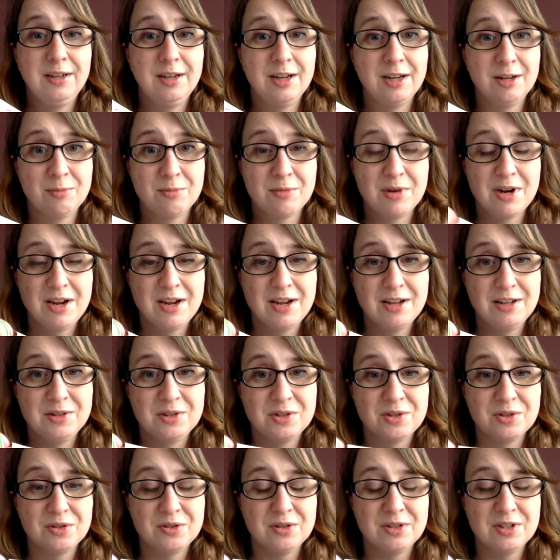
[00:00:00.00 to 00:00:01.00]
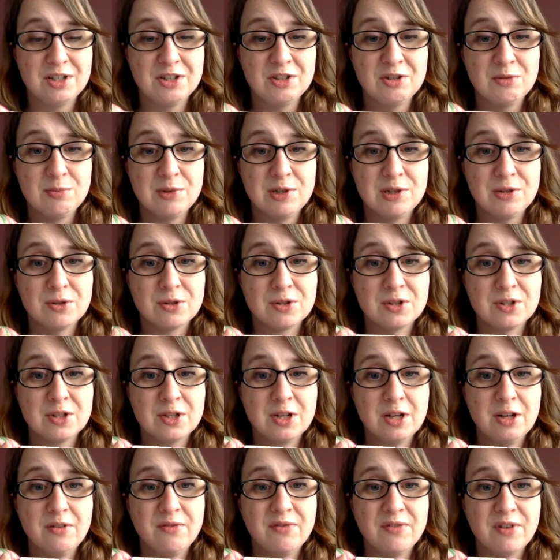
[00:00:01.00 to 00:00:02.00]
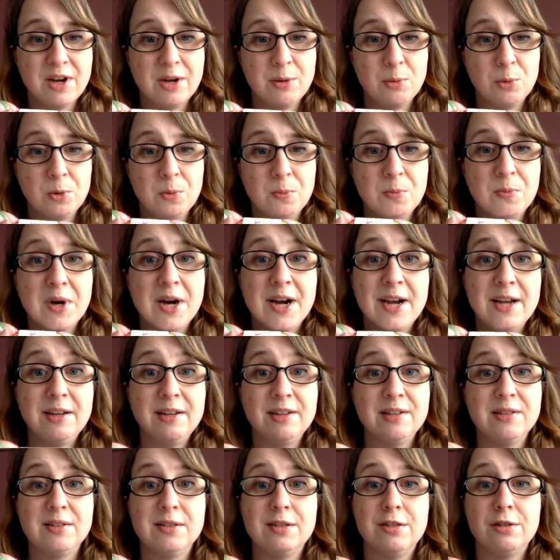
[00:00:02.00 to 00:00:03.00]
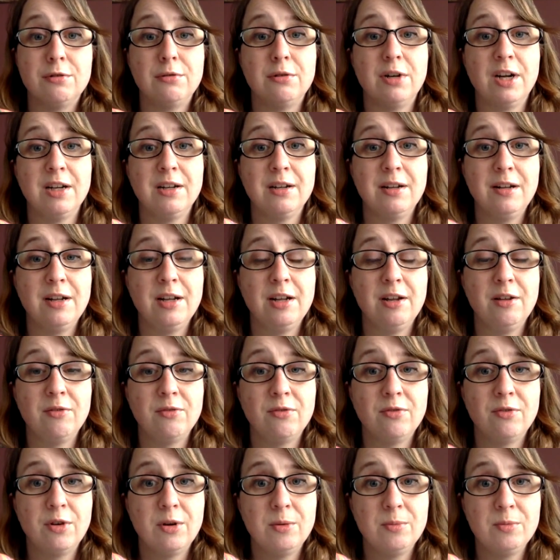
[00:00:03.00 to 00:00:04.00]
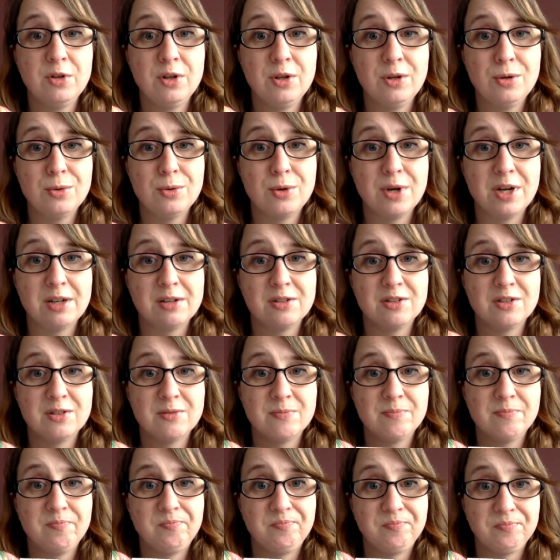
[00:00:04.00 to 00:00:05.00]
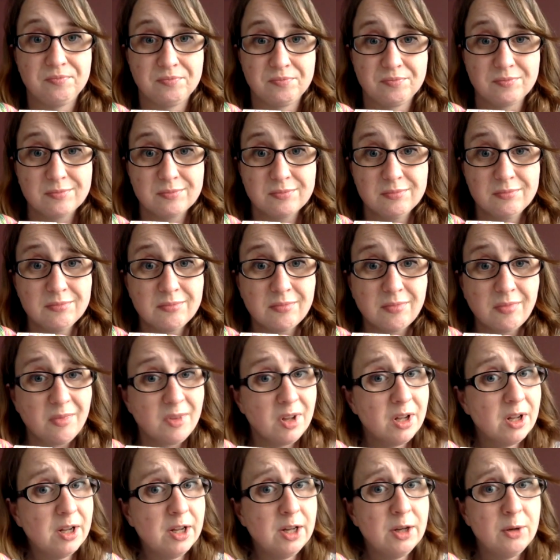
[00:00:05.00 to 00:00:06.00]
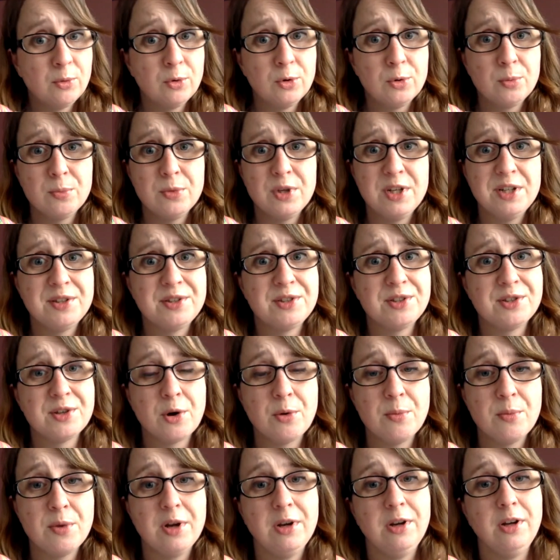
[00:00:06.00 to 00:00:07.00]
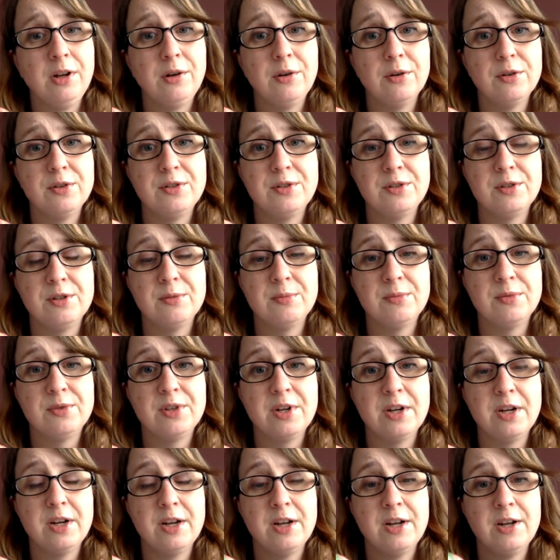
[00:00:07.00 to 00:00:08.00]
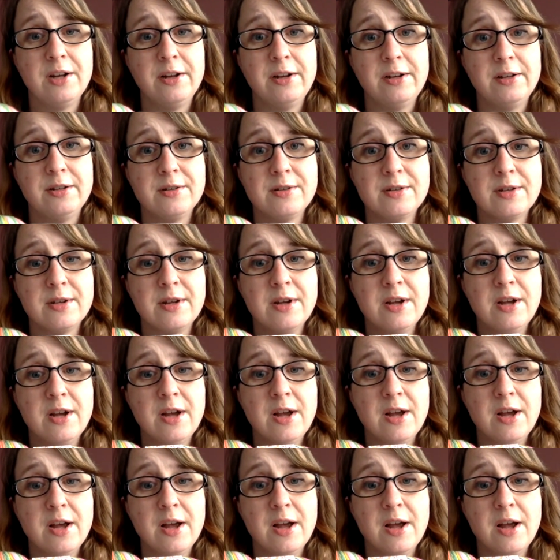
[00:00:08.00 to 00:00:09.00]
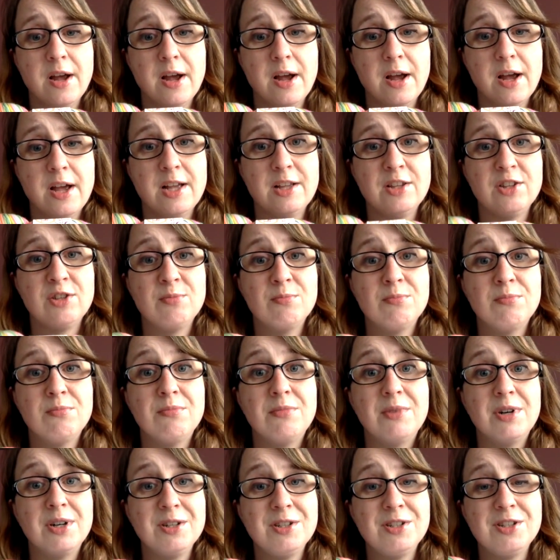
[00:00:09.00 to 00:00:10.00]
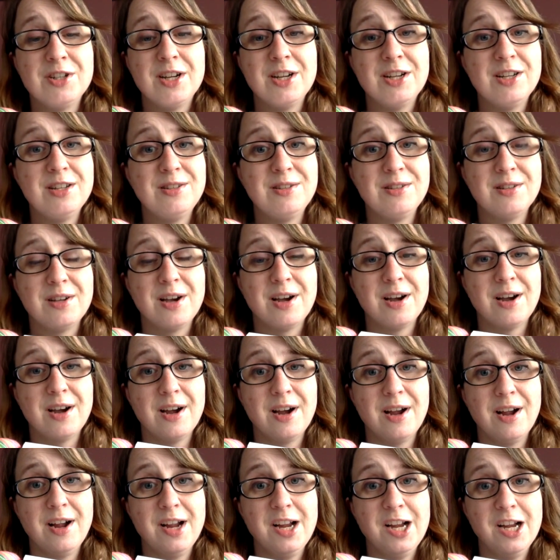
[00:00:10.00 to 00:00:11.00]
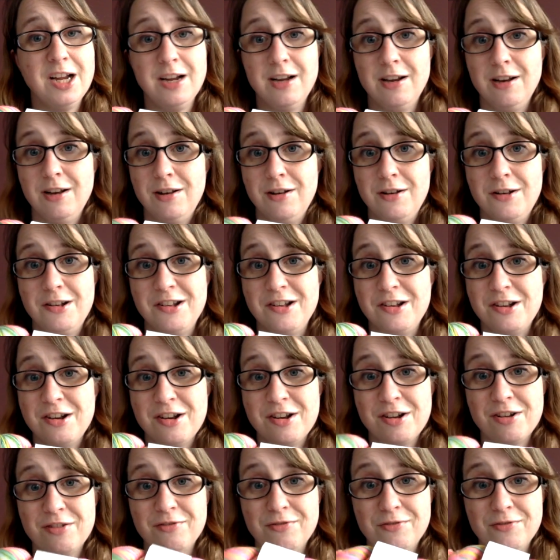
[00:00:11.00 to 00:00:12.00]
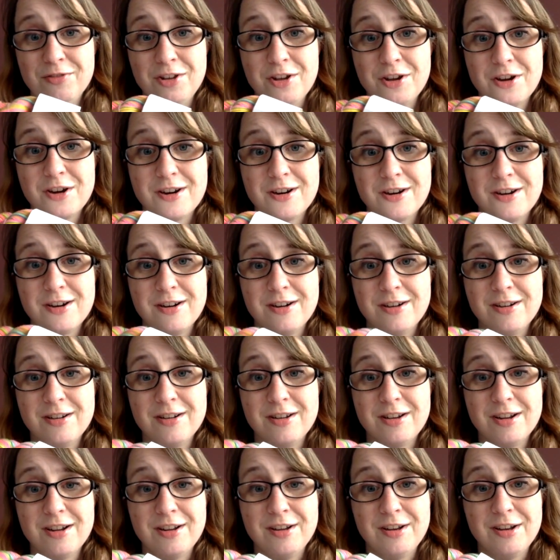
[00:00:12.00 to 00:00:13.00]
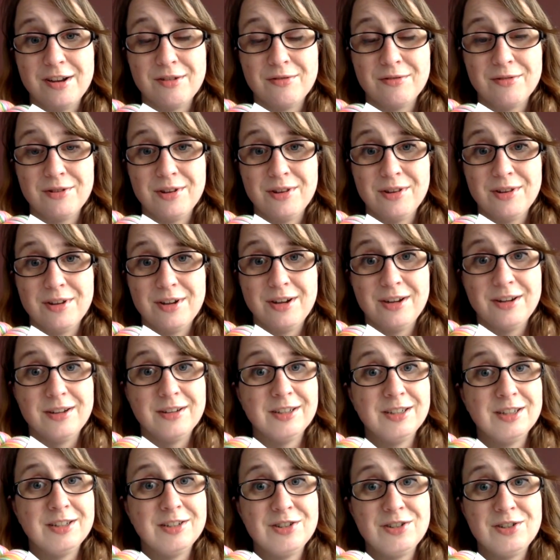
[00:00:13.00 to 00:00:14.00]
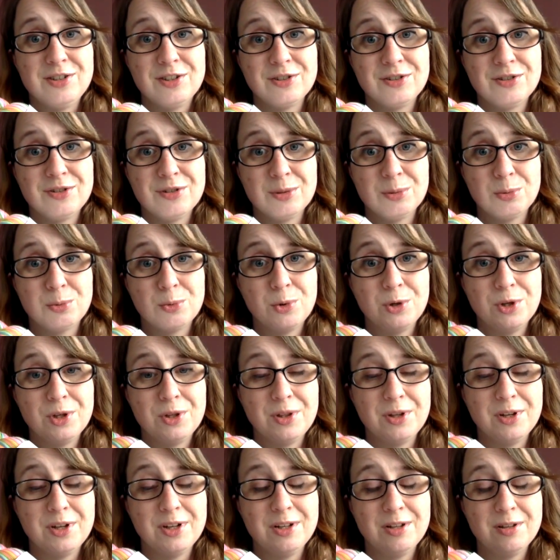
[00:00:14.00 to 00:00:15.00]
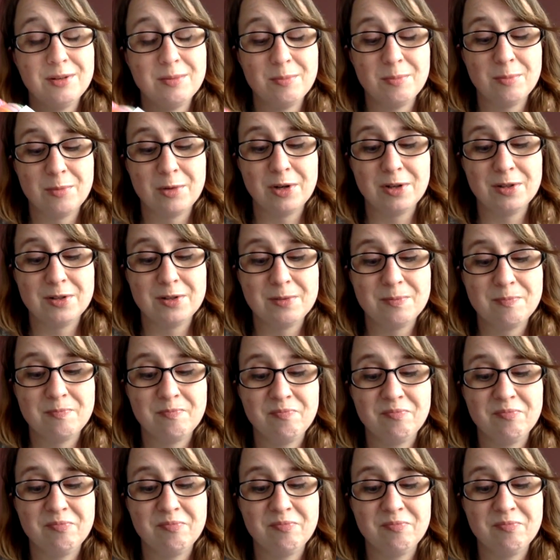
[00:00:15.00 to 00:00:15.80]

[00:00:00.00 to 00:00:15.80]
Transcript: get my hands on this, because if I would buy this directly from the US, it would mean so many customs. And as much as I love yarn and everything, it's just not worth it. But